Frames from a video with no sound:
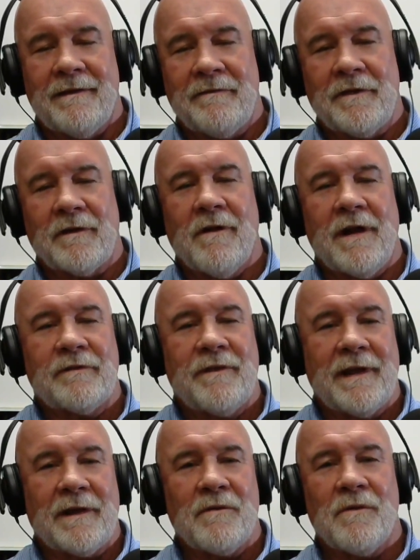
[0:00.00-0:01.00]
of the Cross
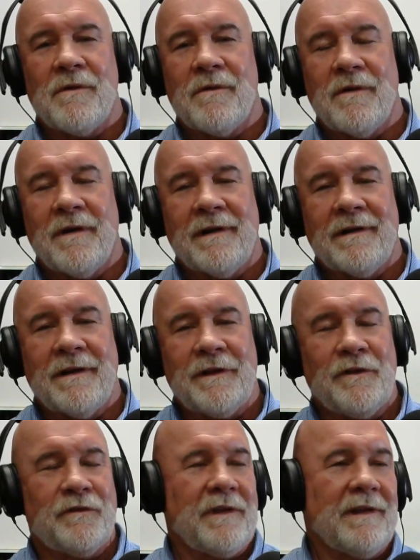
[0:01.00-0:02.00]
Valley corridor uh,
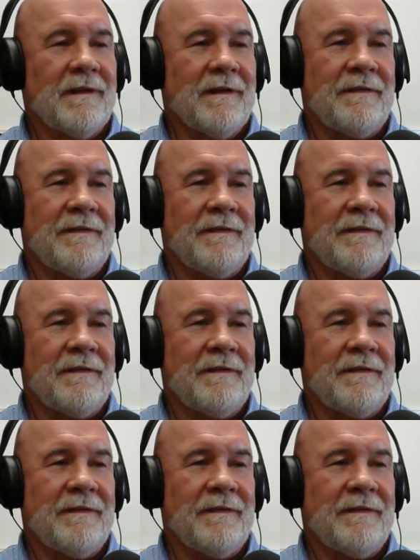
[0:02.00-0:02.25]
on, using,